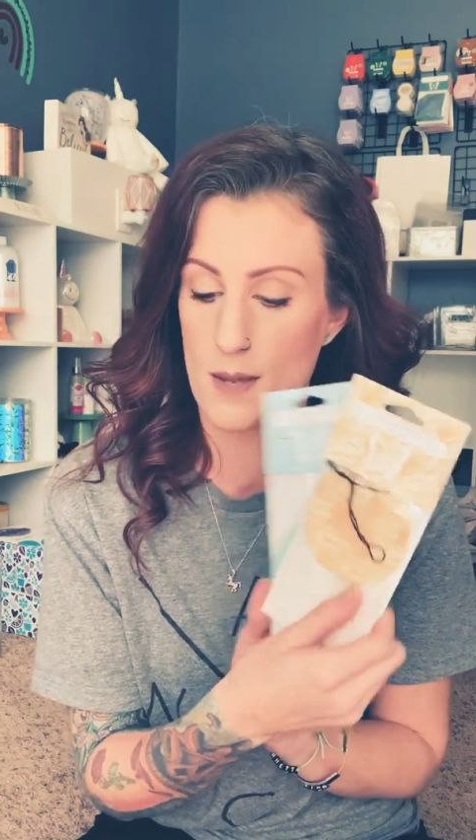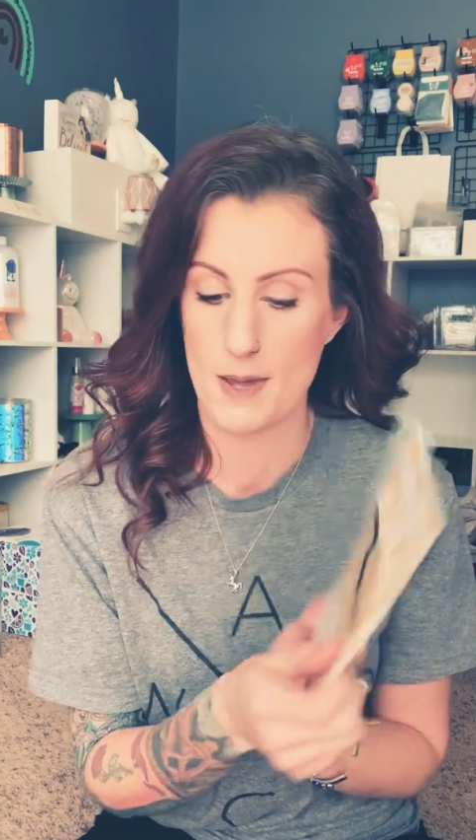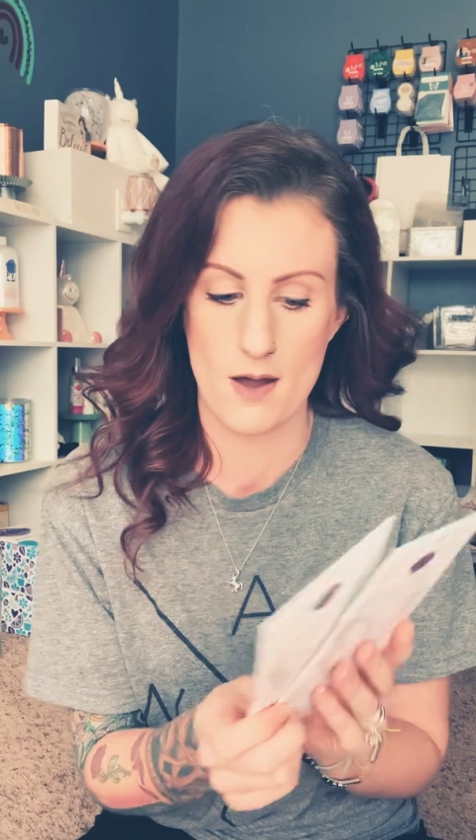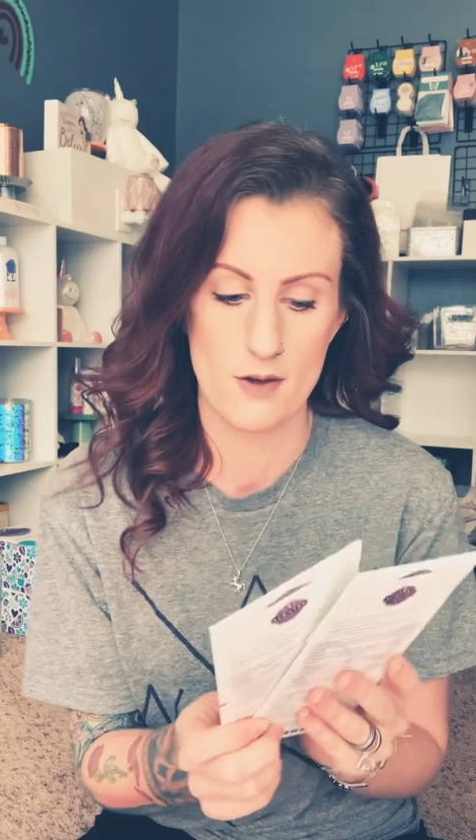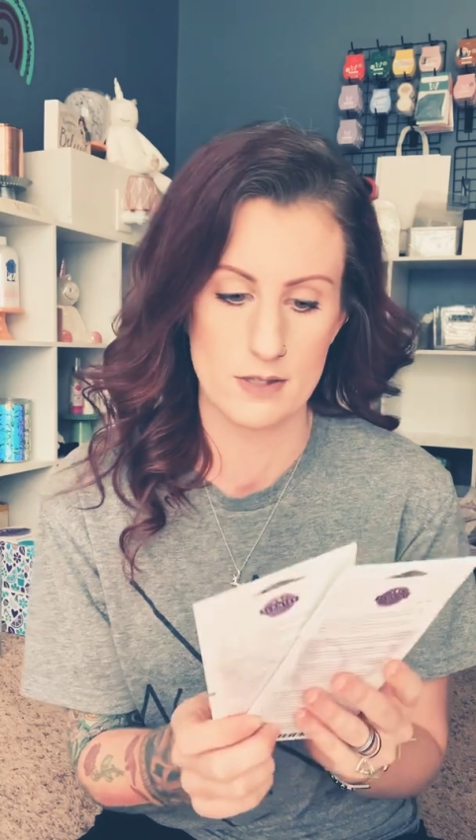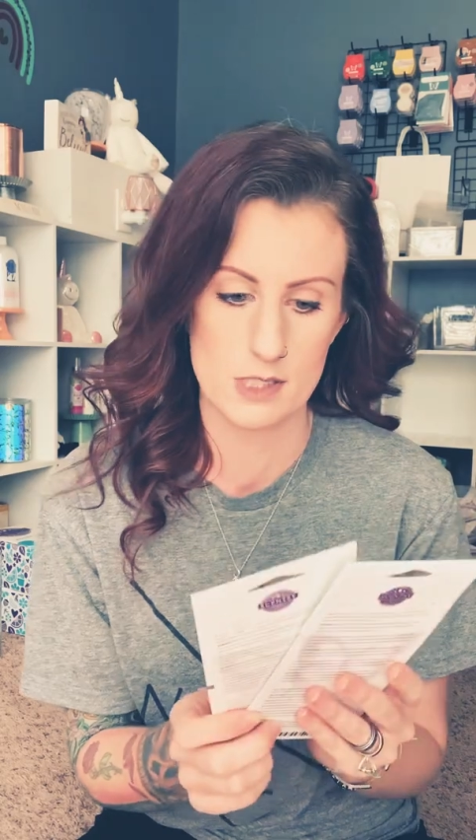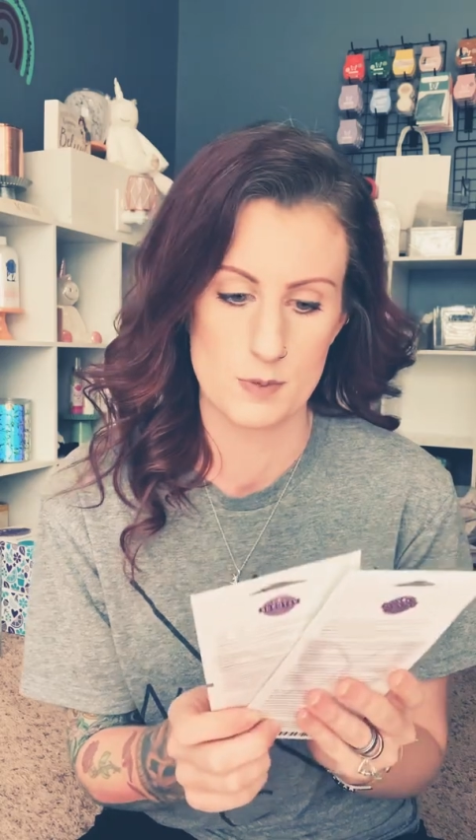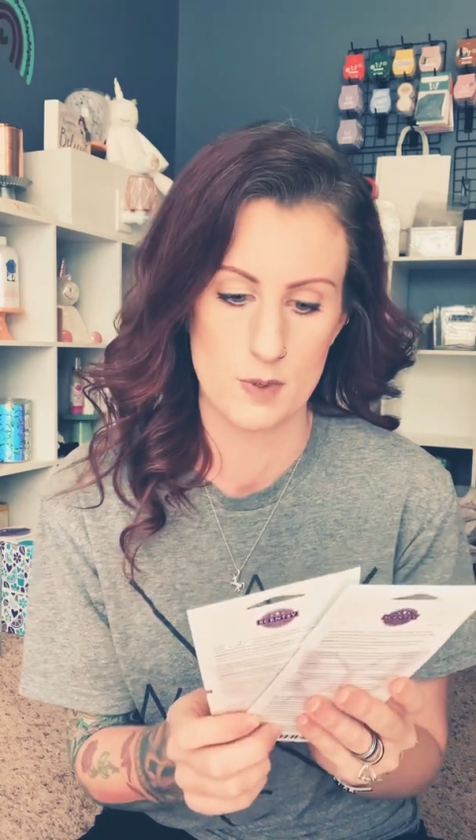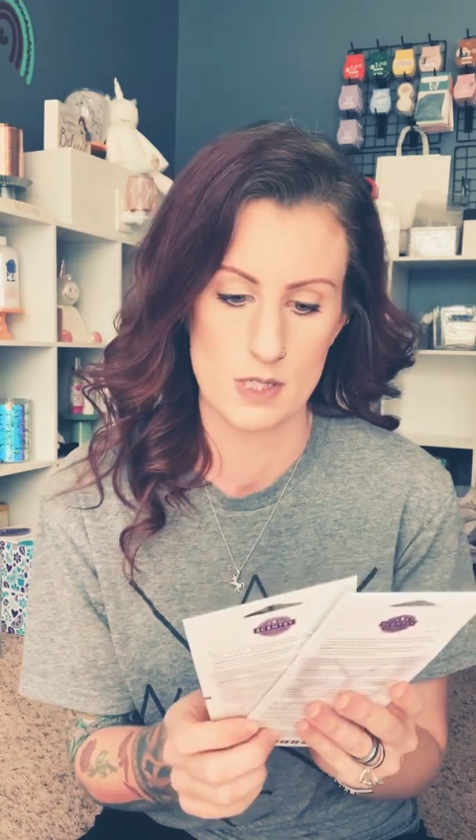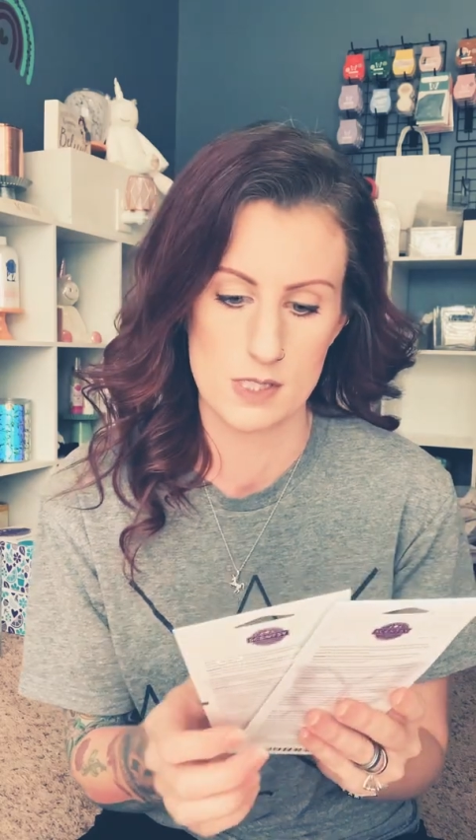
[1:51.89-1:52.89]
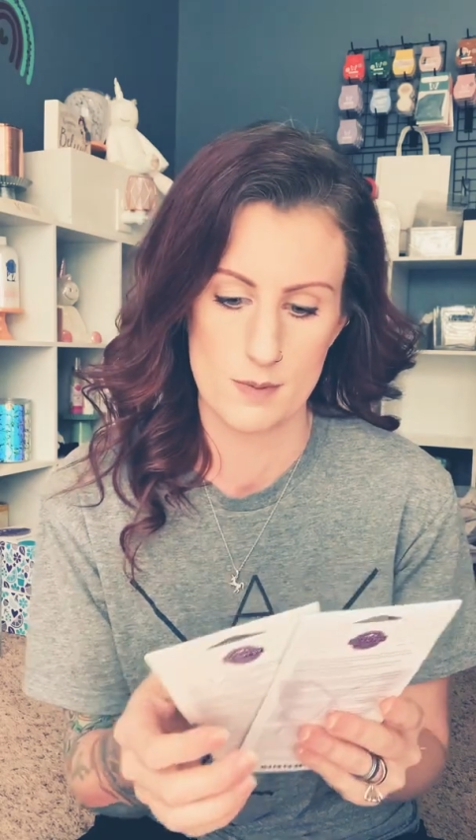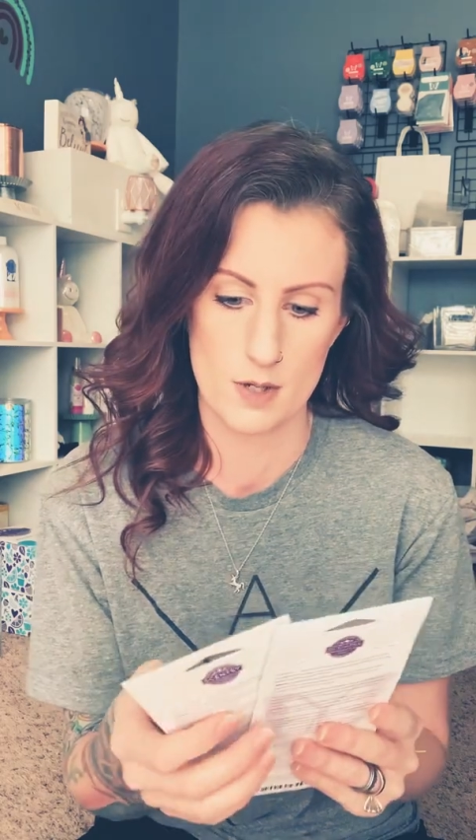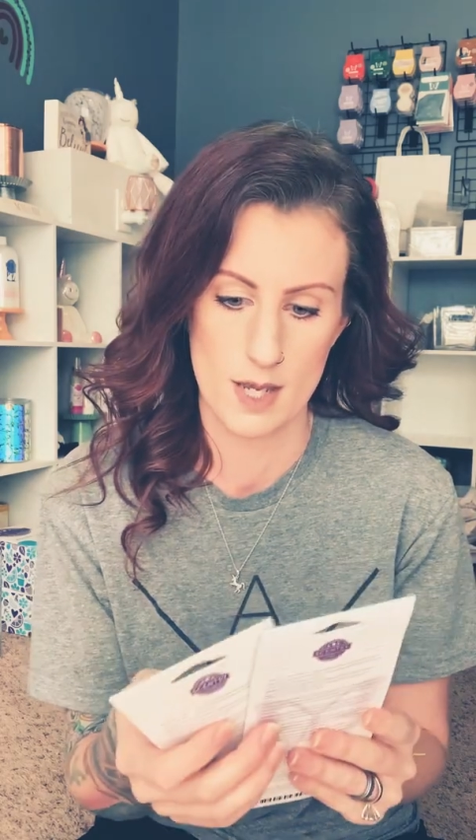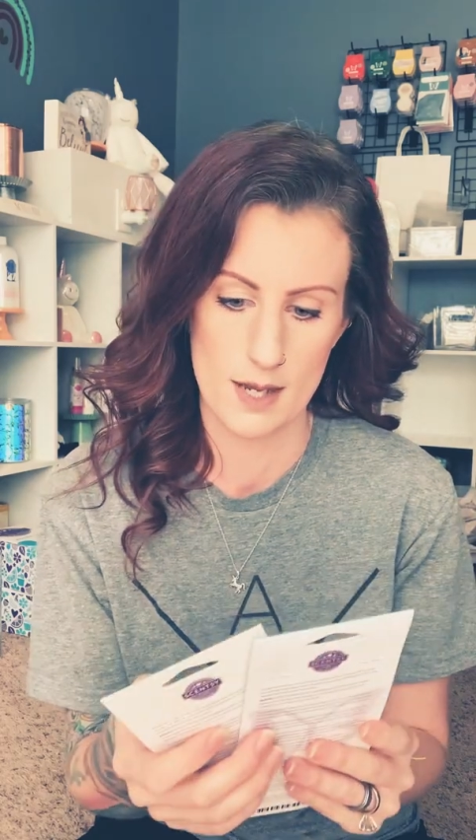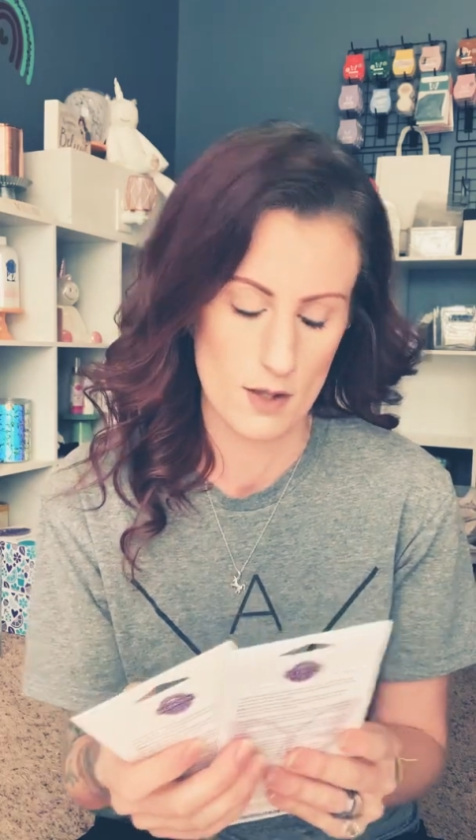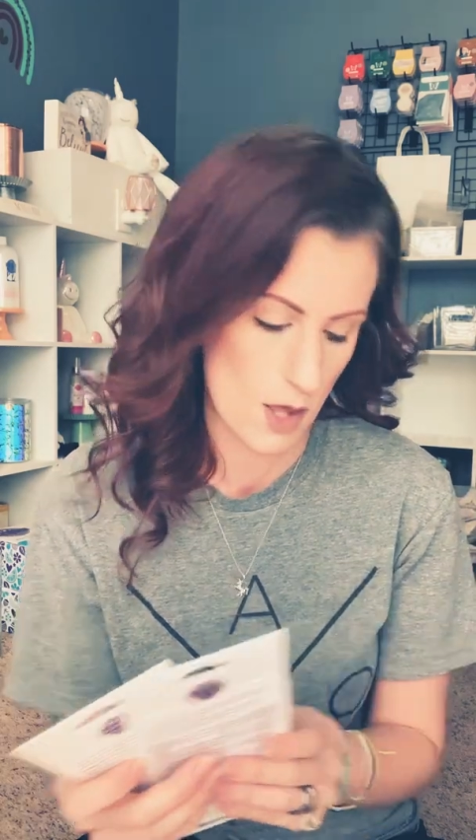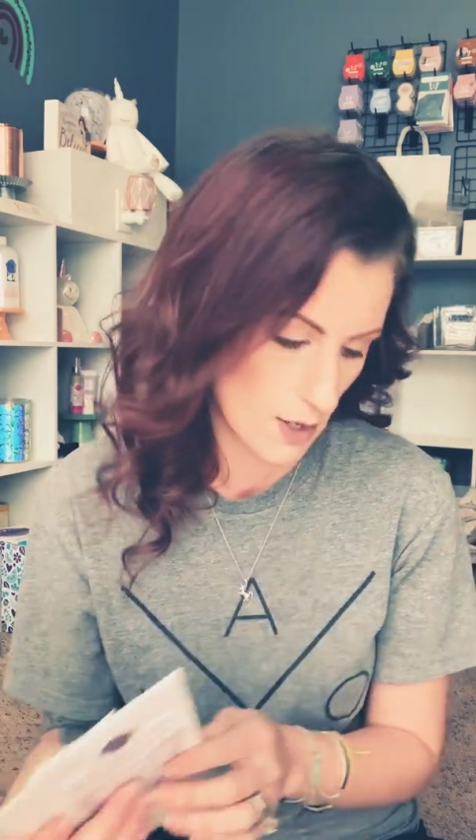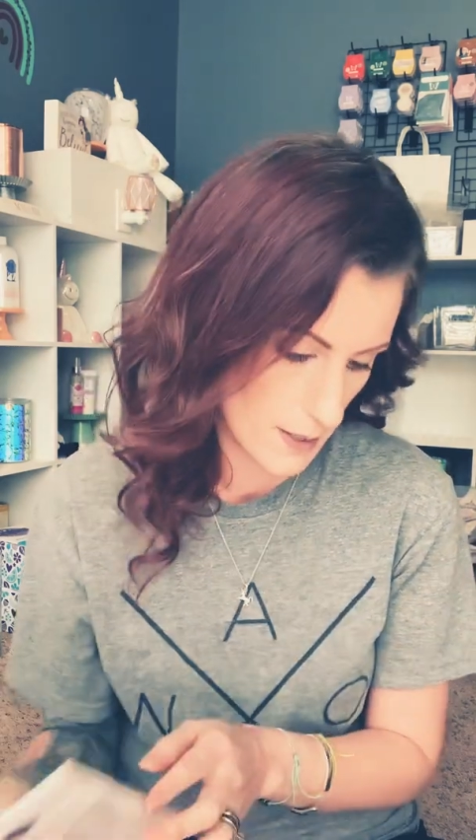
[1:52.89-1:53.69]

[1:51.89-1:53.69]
out in the spring summer catalog.